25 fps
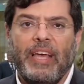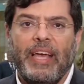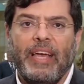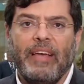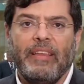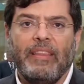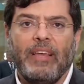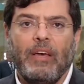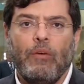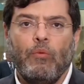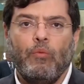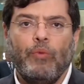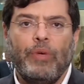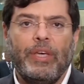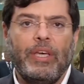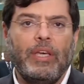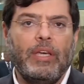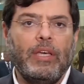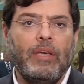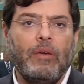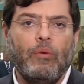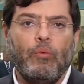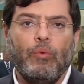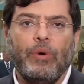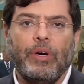saying that we
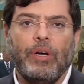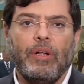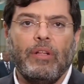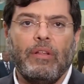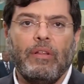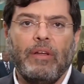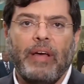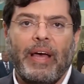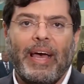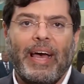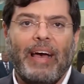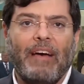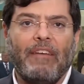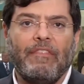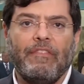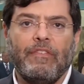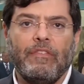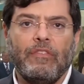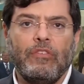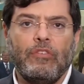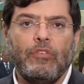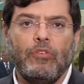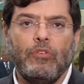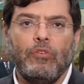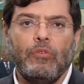will have
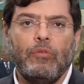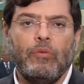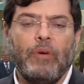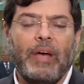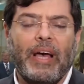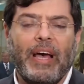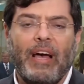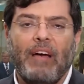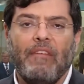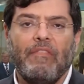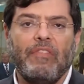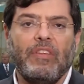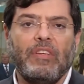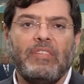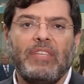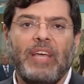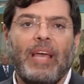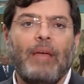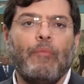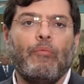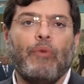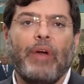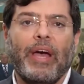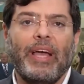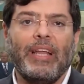to have the
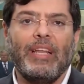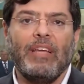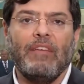same right.